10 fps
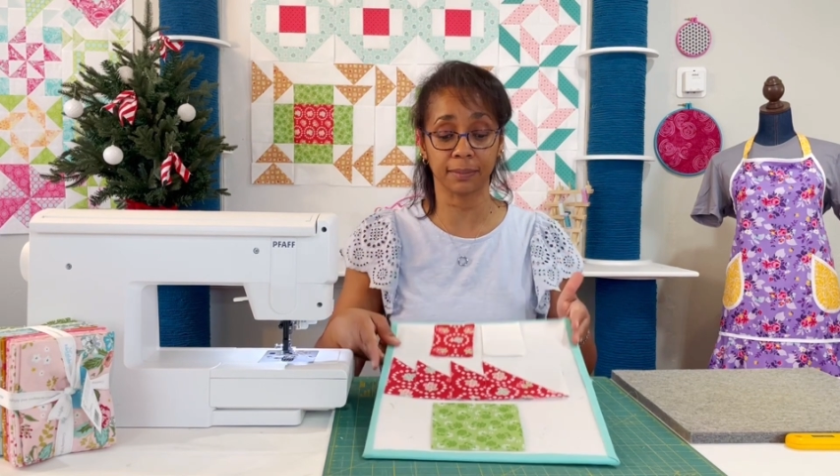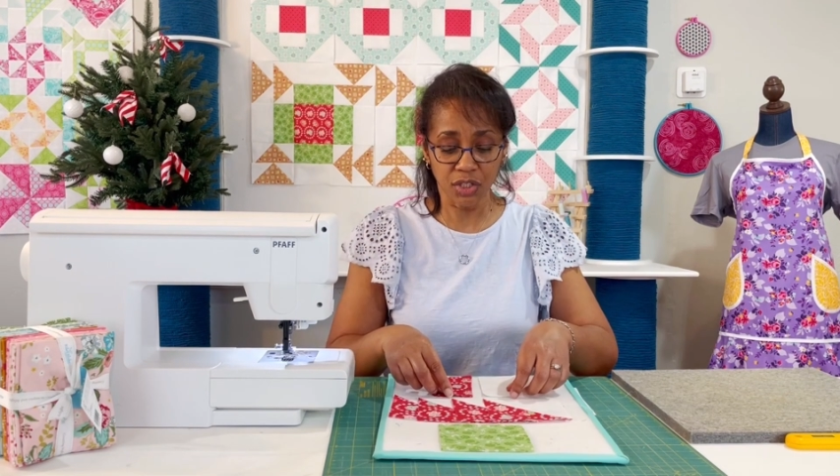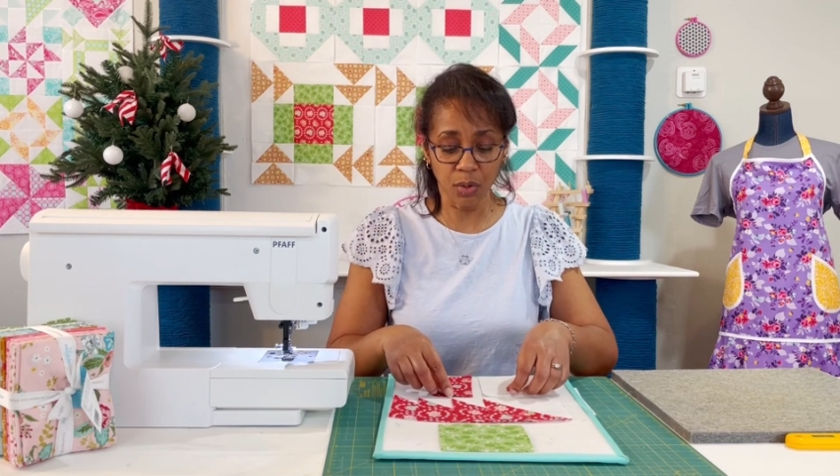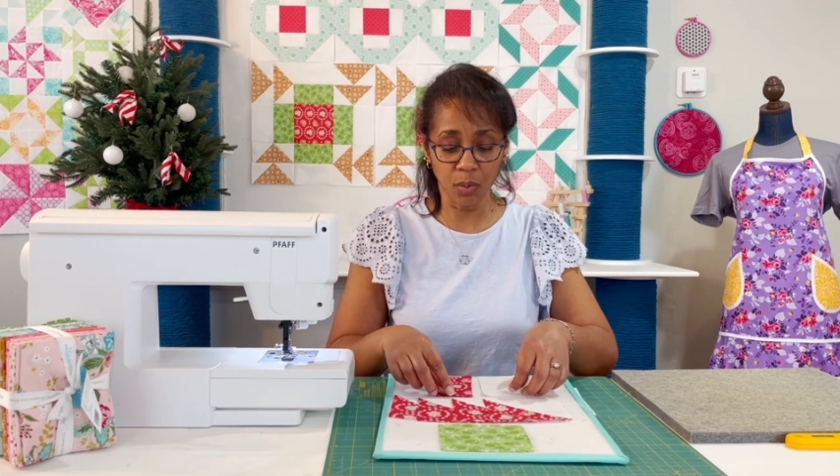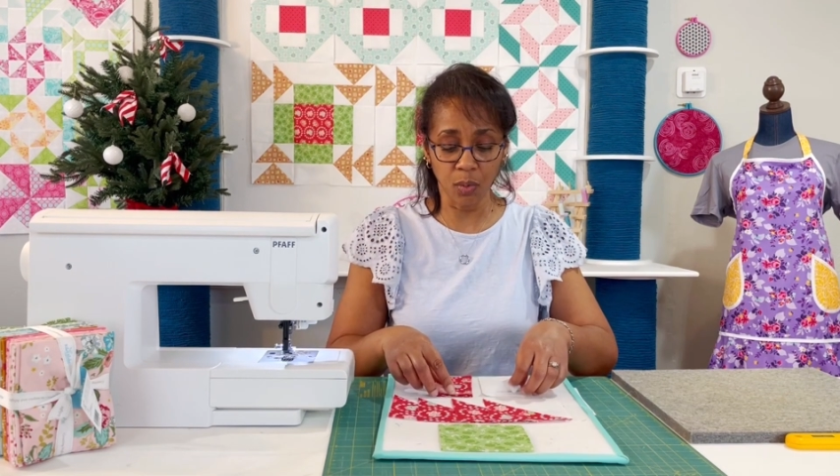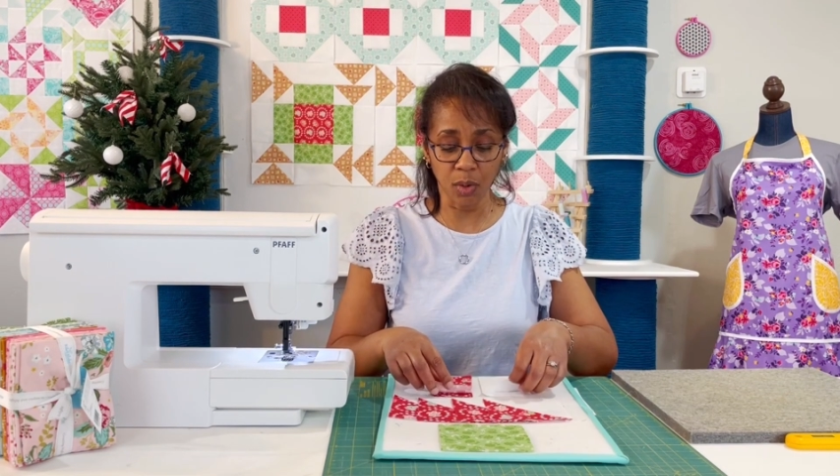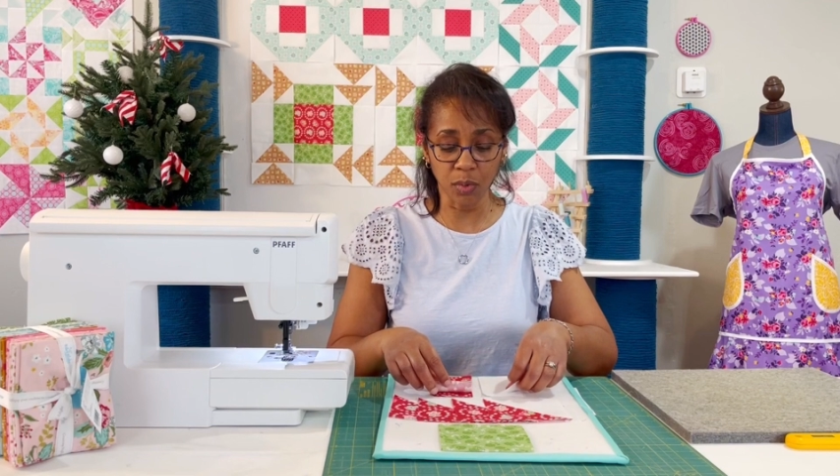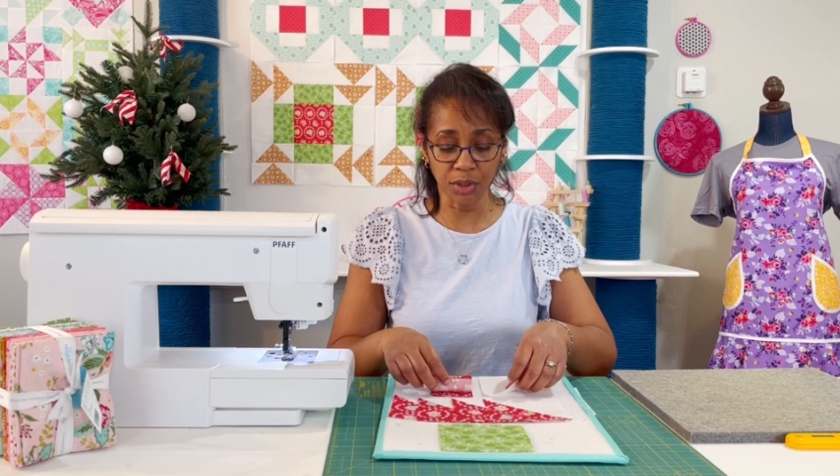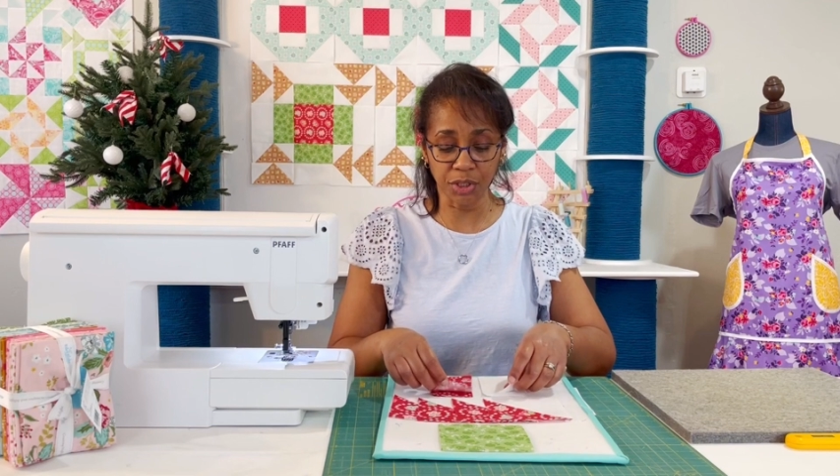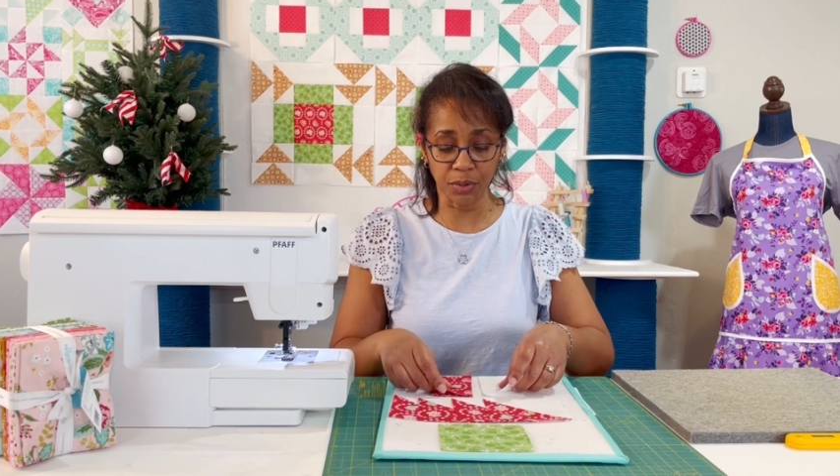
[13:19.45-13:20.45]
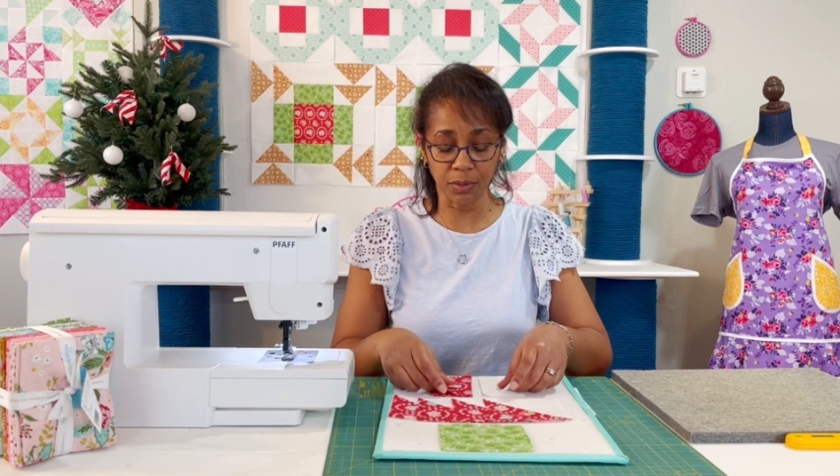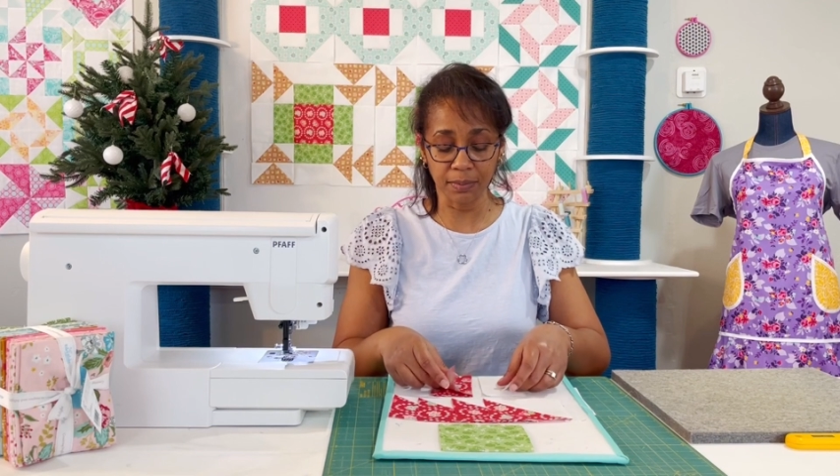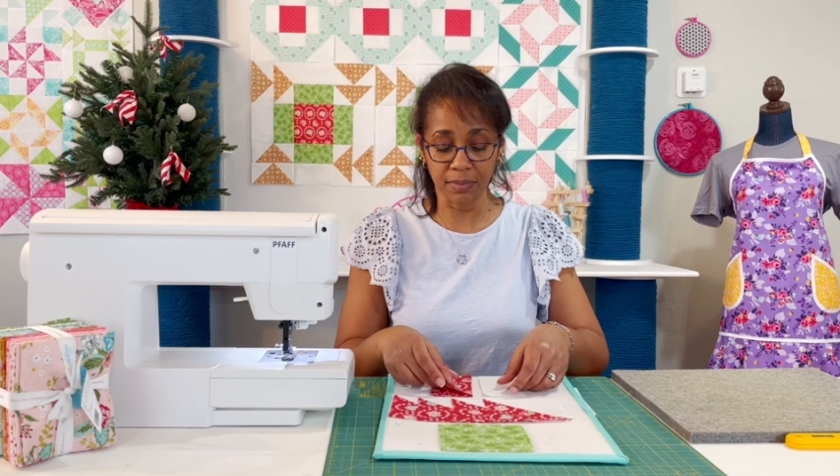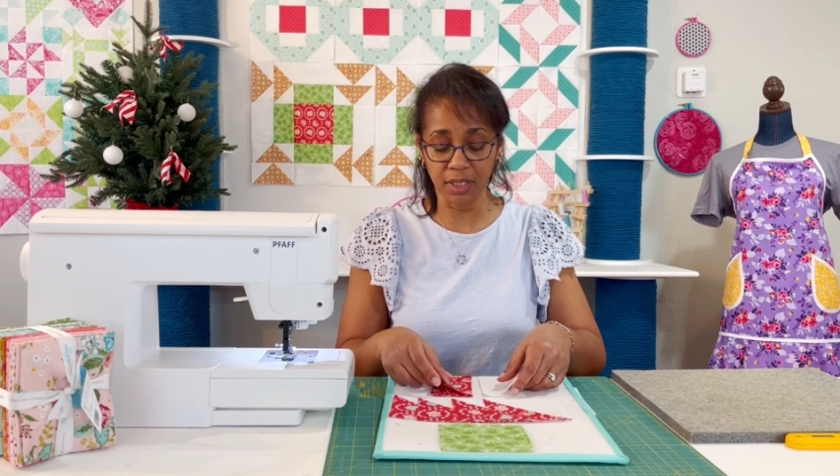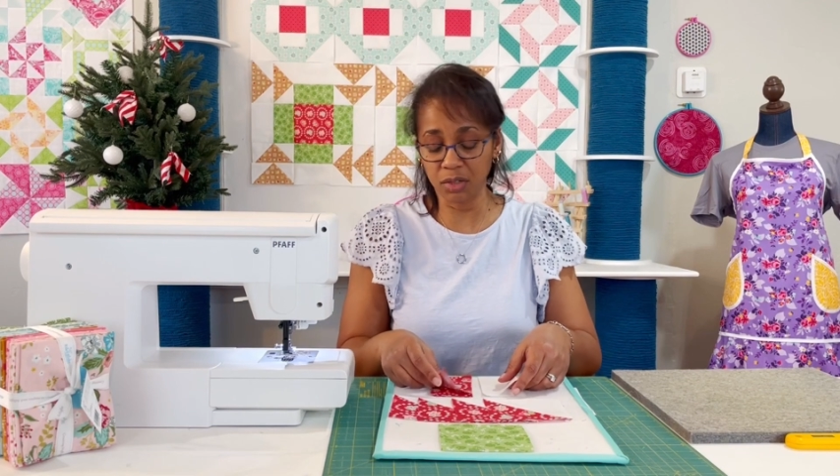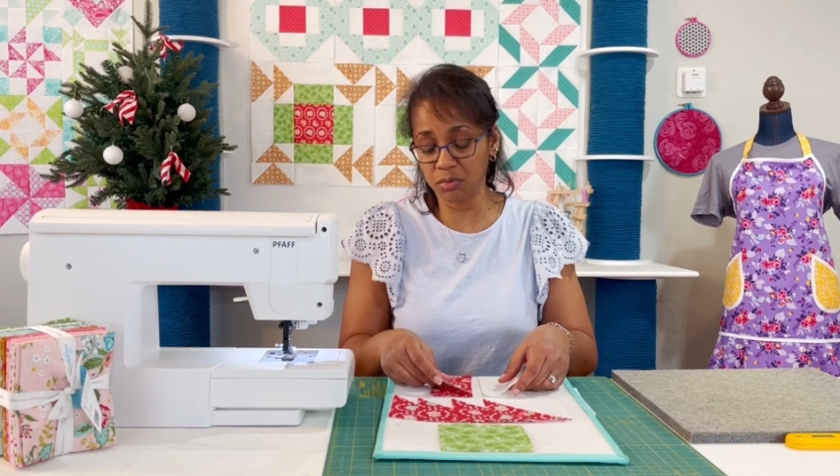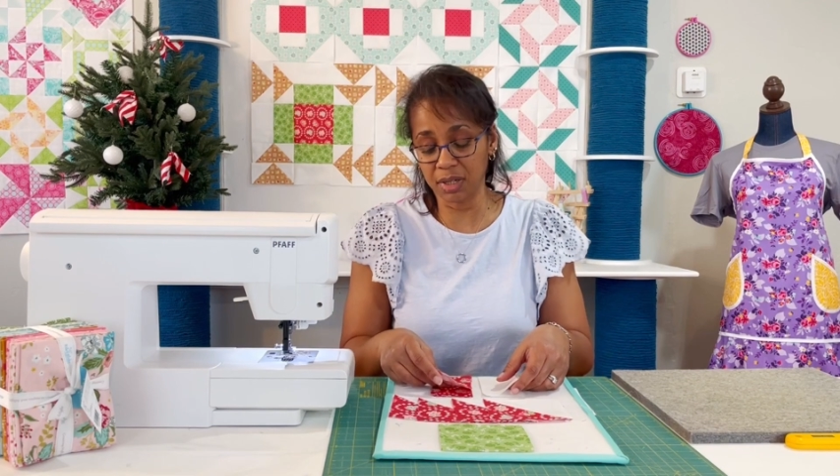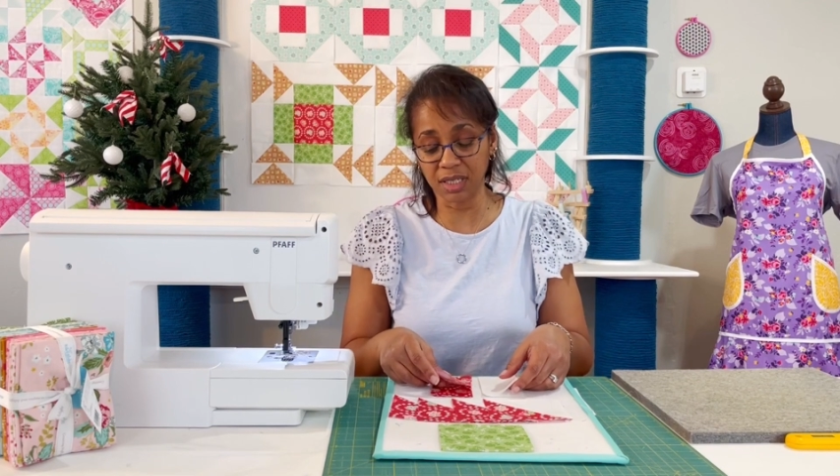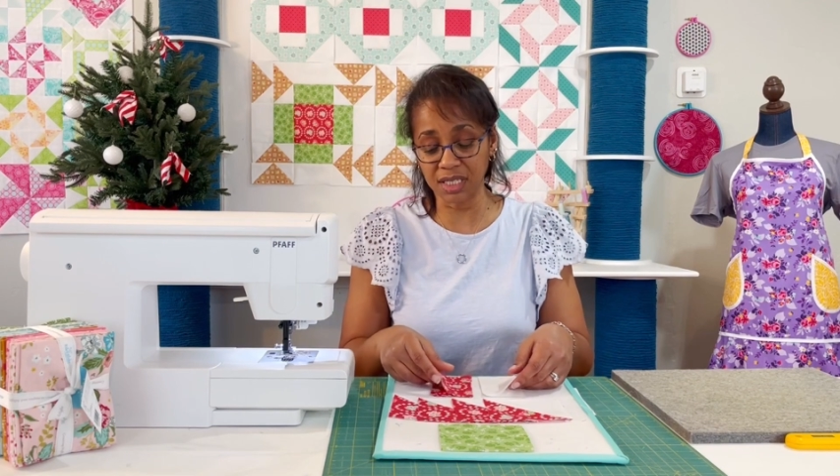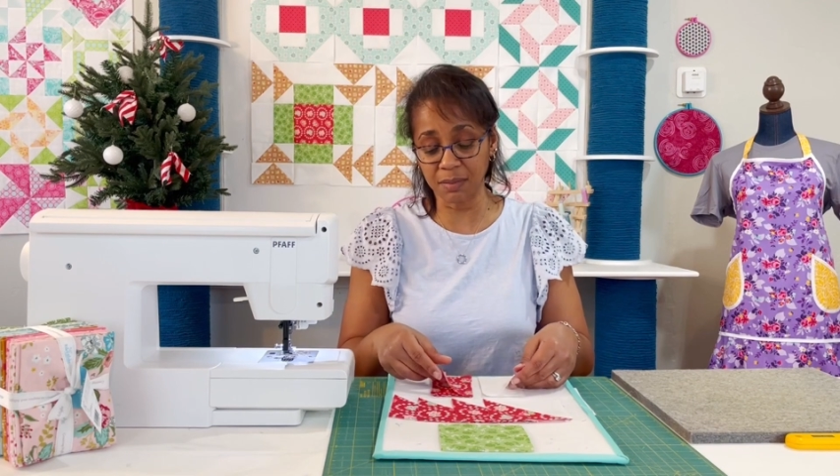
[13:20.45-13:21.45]
So what we'll do,
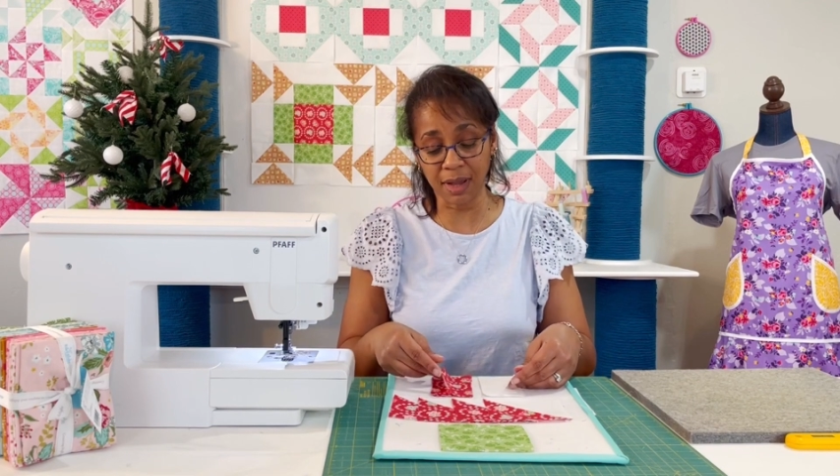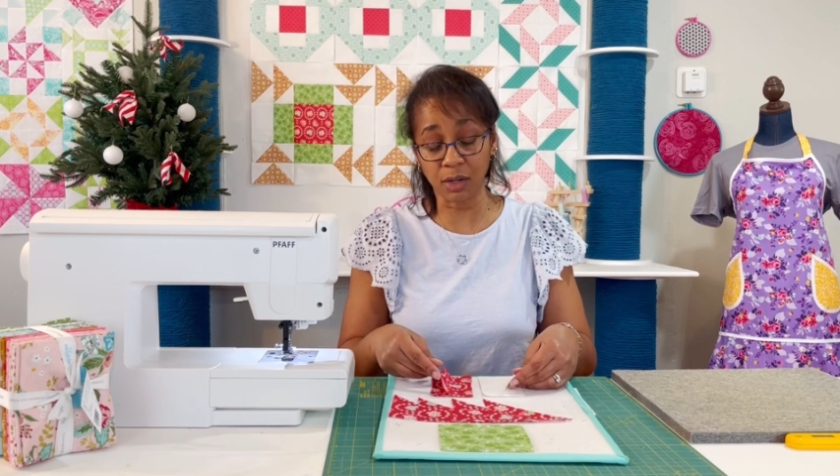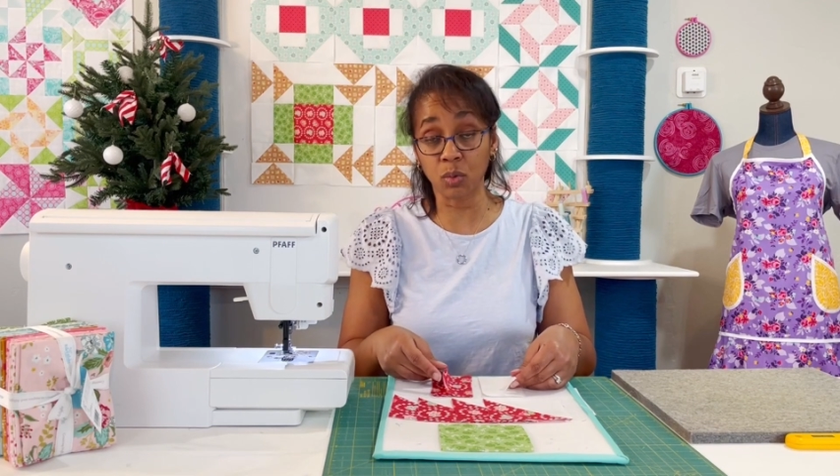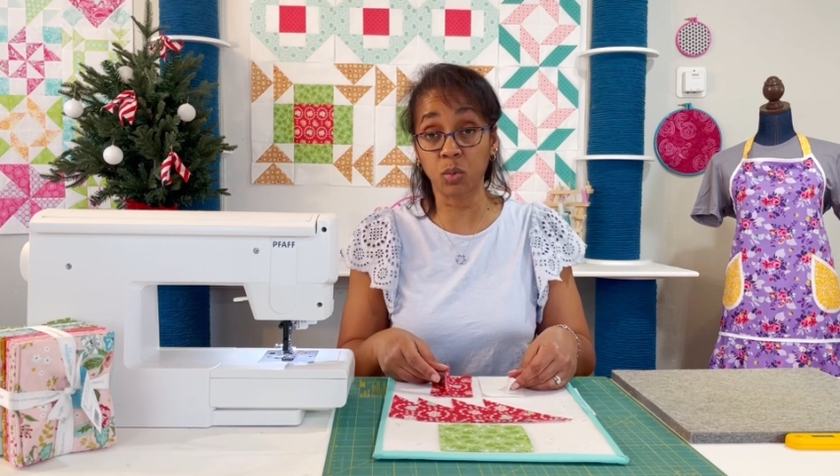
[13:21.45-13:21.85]
it doesn't matter